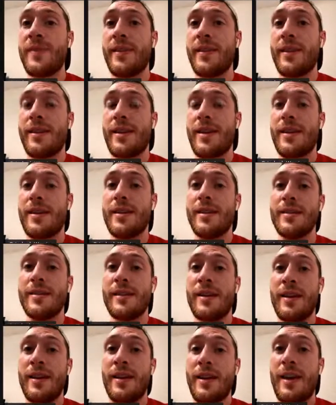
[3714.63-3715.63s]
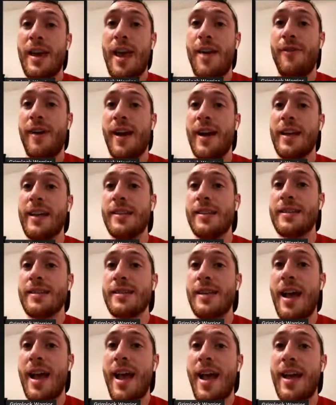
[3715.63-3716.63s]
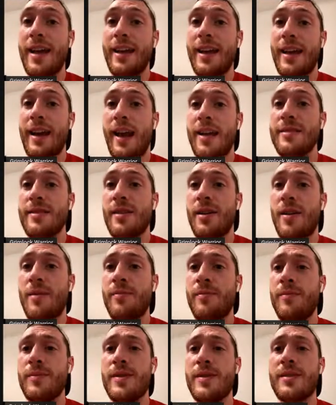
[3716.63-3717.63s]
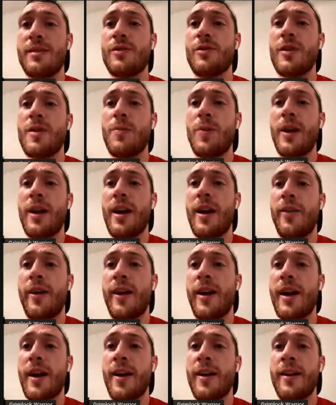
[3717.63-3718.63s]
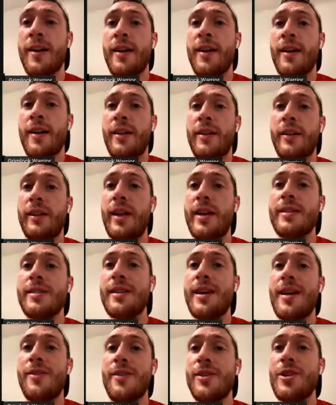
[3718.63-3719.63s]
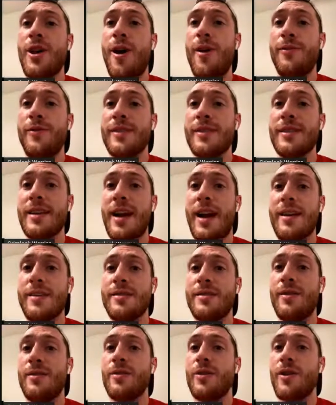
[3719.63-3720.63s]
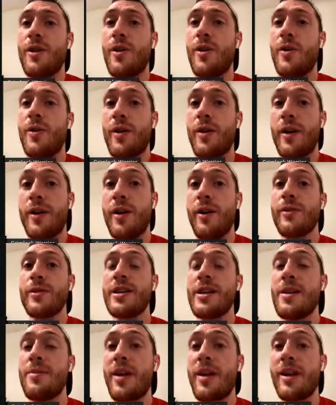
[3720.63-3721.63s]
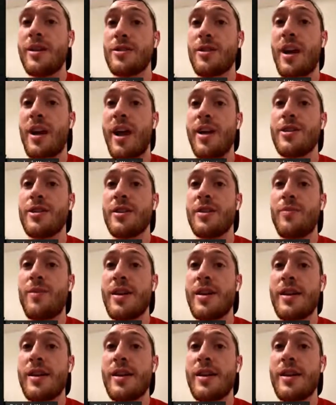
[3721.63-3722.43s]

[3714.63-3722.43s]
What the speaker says: Is if I can snag, and I saw him creeping in on there, let's say the Dolphins guys don't go. Another teammate strategy to me is to